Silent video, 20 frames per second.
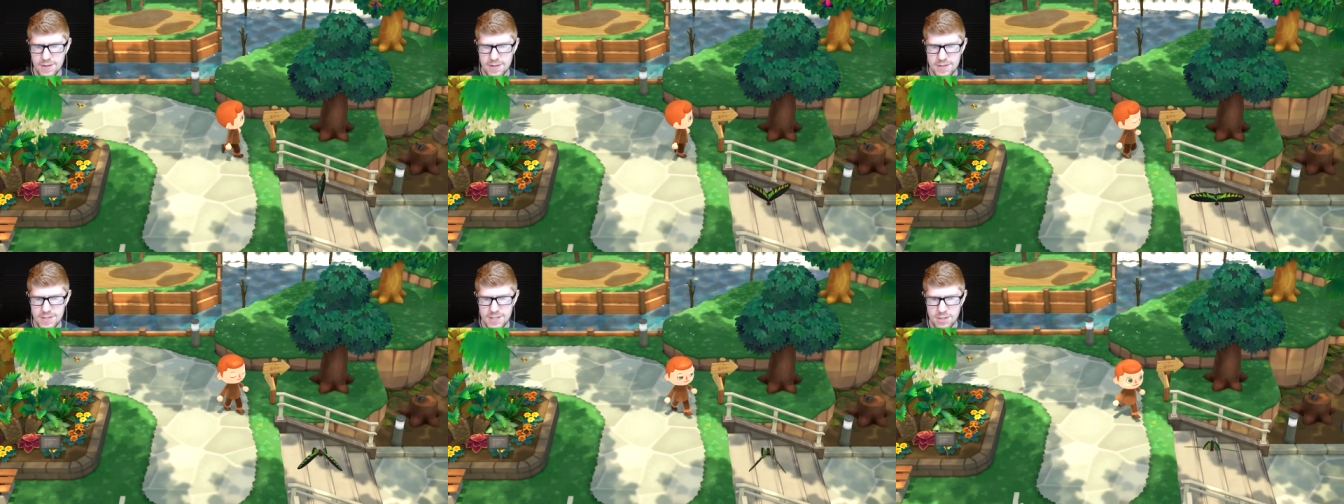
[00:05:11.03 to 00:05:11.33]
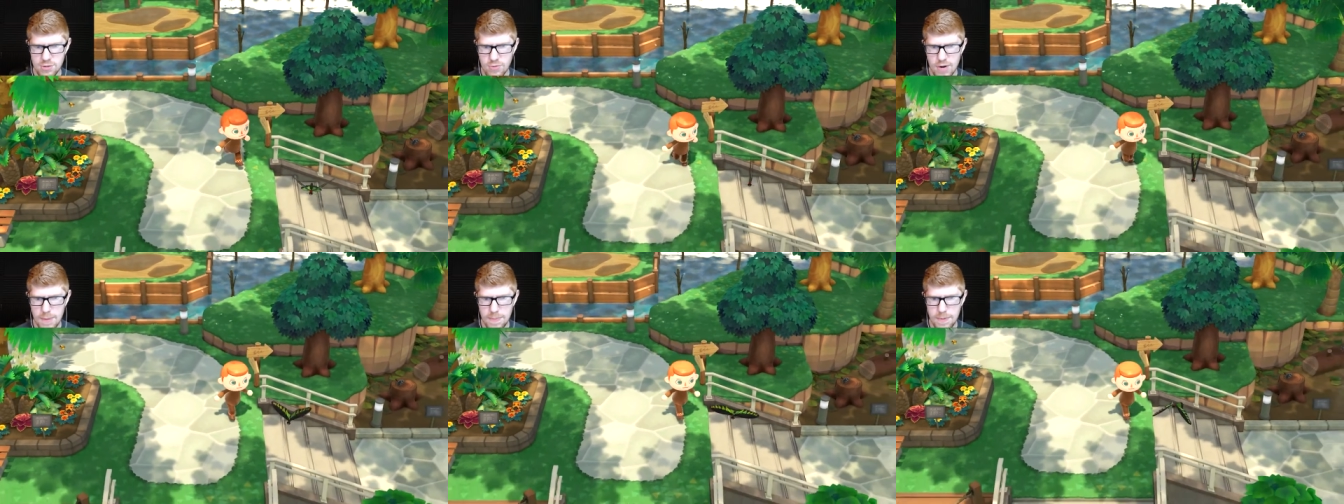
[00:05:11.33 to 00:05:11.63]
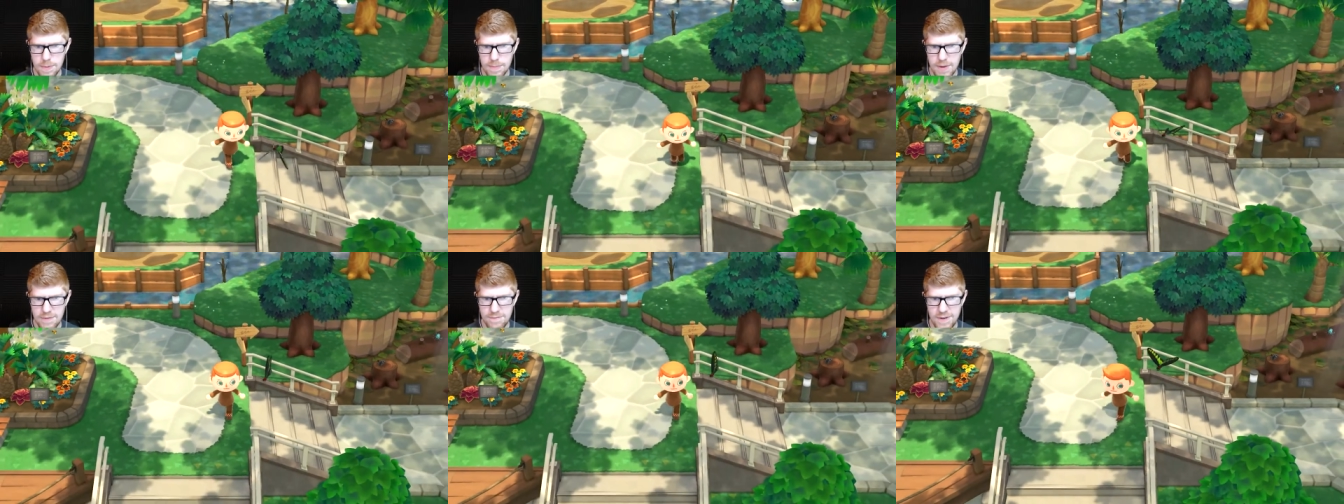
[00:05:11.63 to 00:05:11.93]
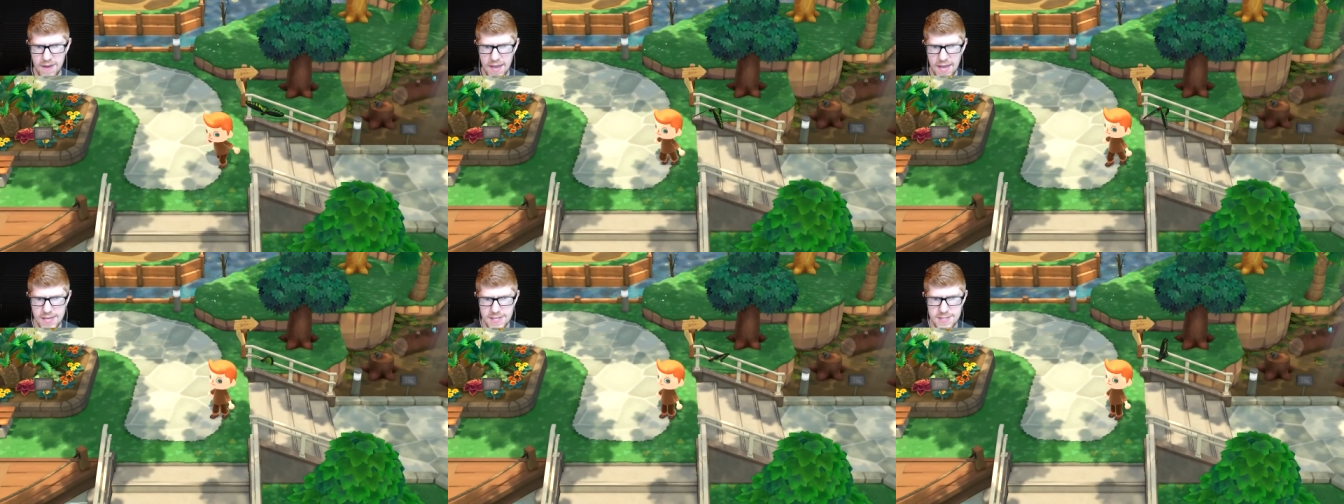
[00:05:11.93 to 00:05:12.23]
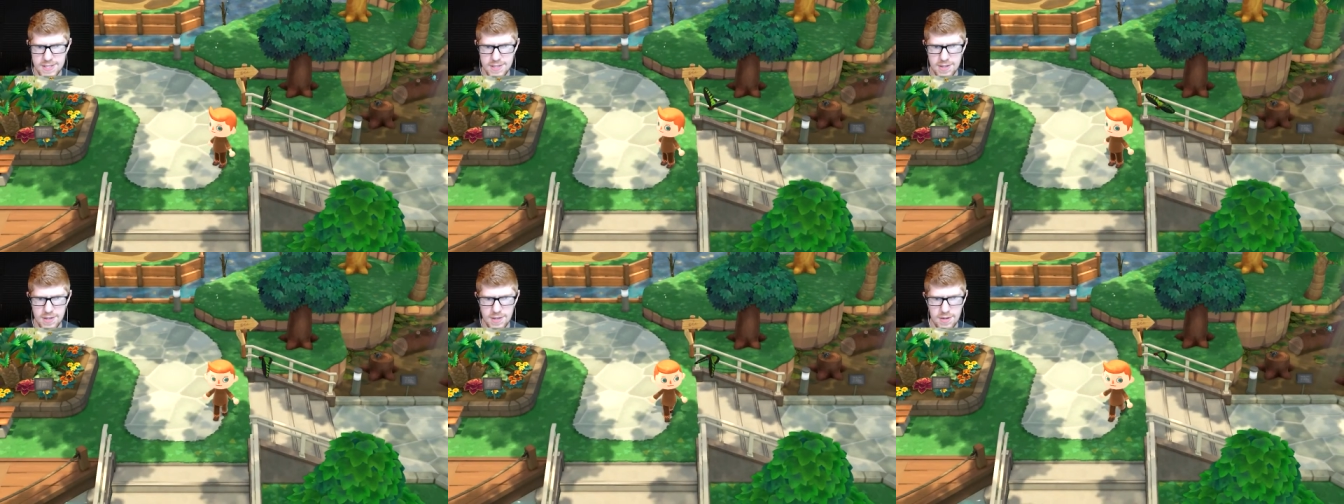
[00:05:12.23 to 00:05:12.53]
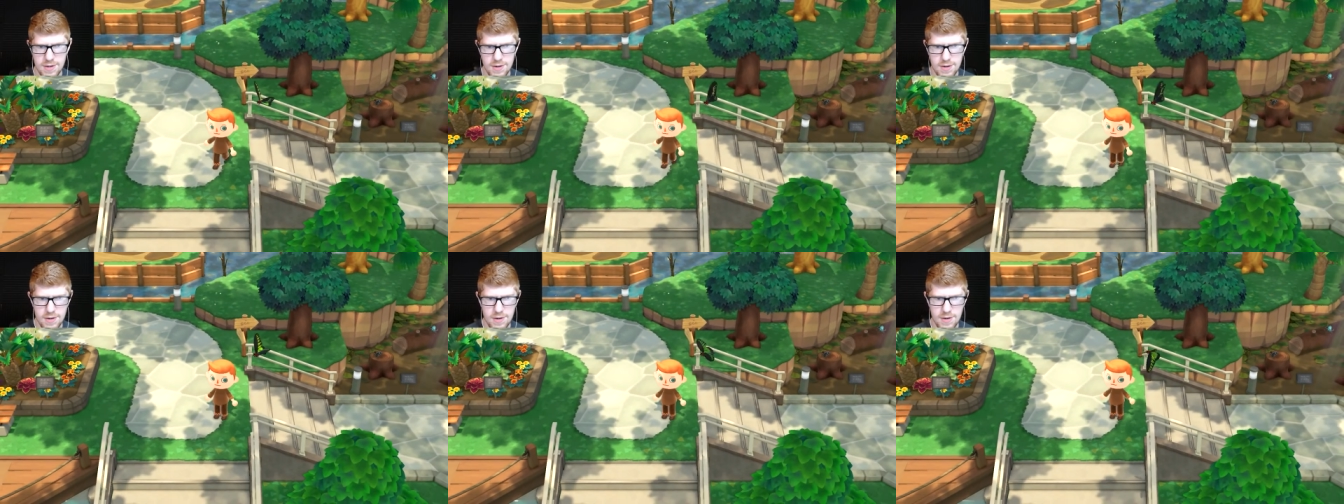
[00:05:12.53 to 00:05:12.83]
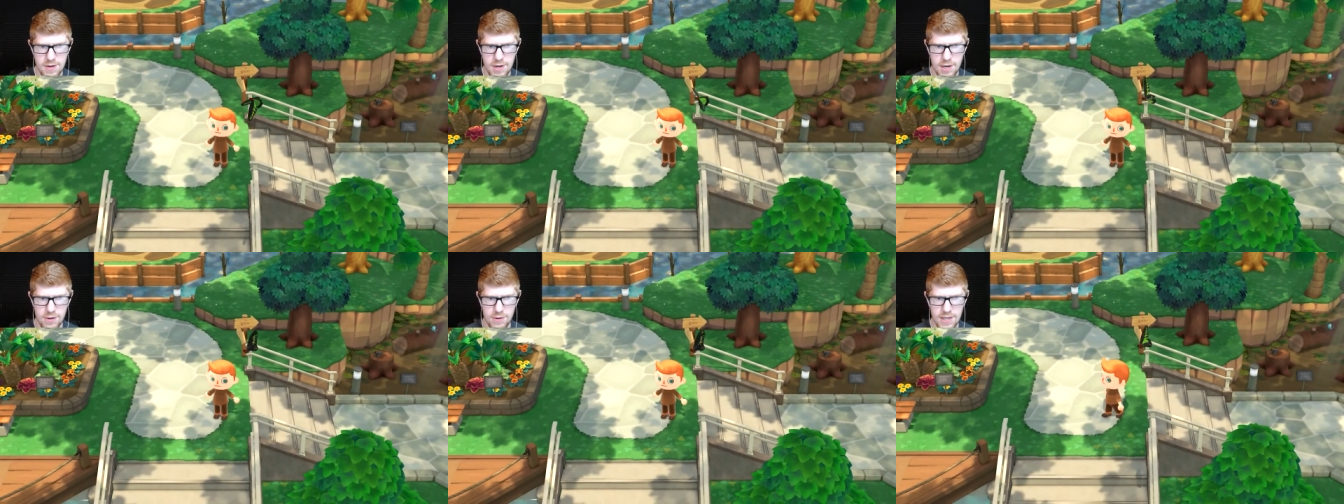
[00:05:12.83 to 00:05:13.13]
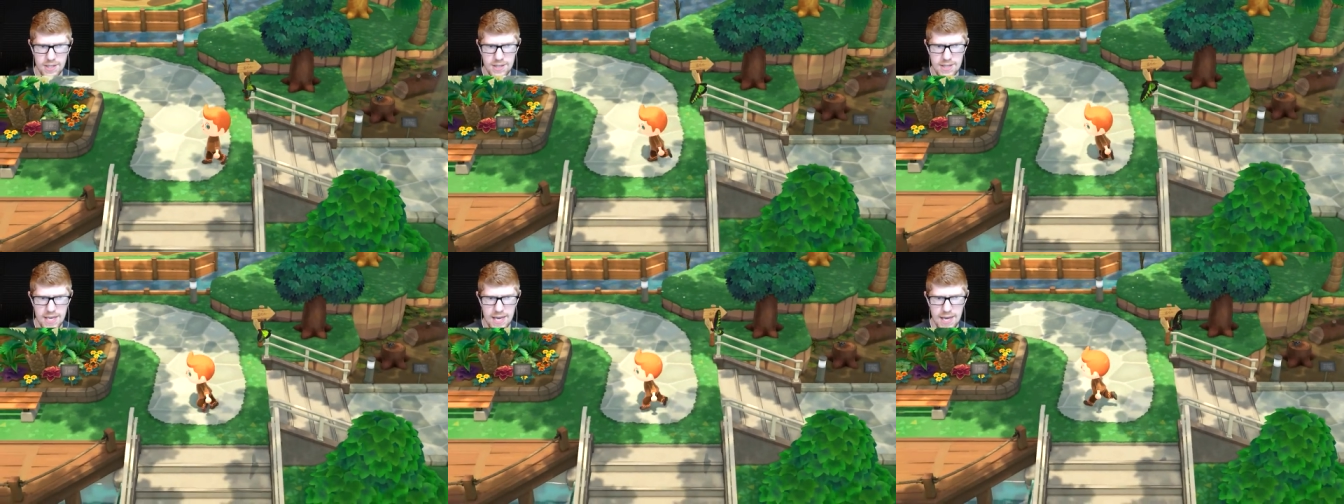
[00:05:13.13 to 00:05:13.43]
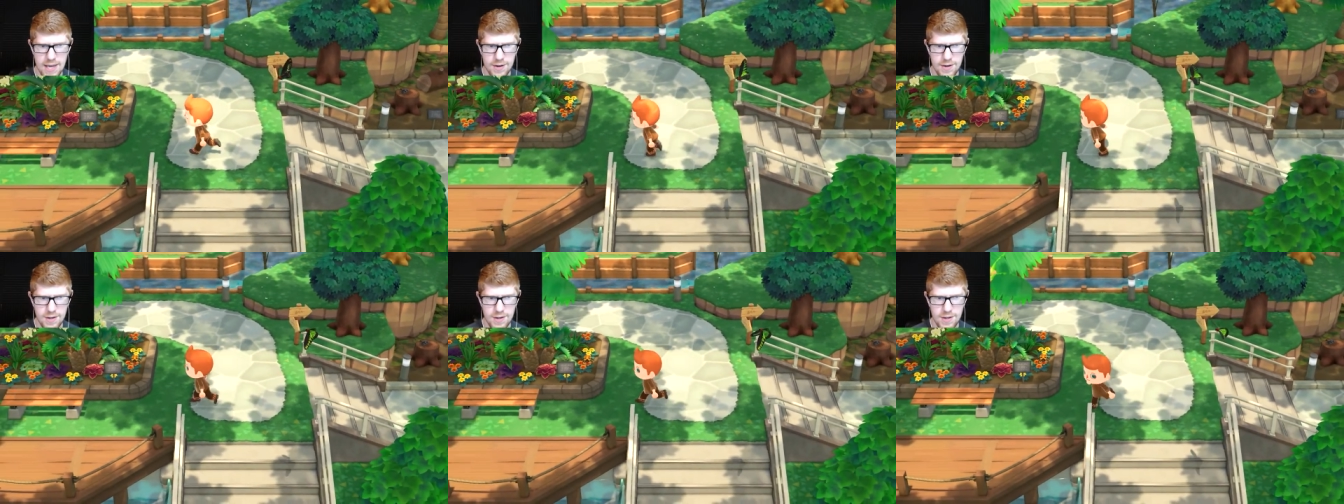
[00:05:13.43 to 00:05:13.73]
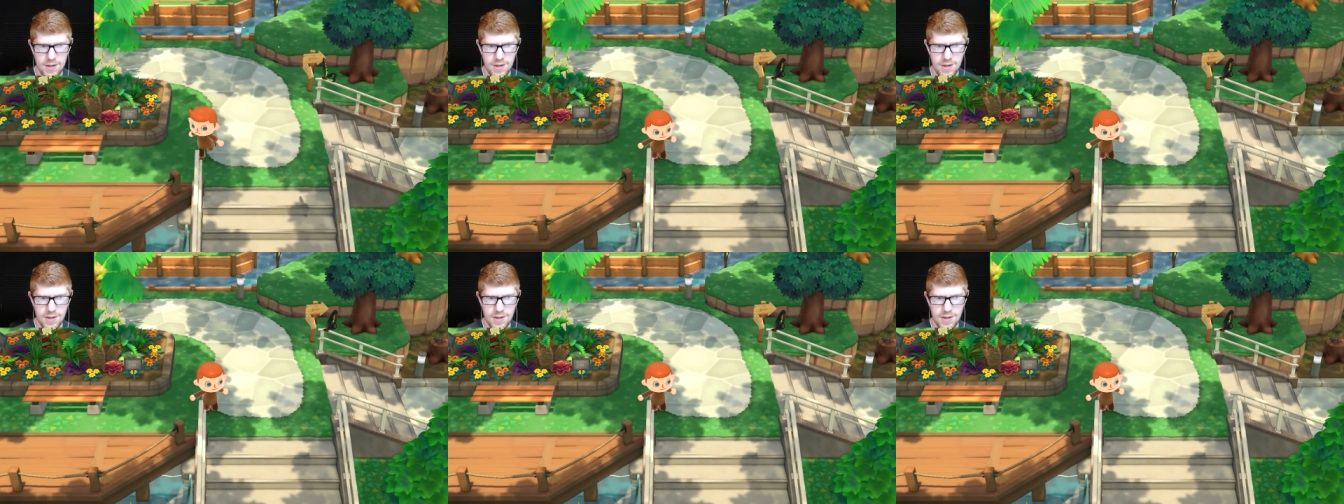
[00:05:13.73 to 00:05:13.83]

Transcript: This thing's right up in my face. I don't like that.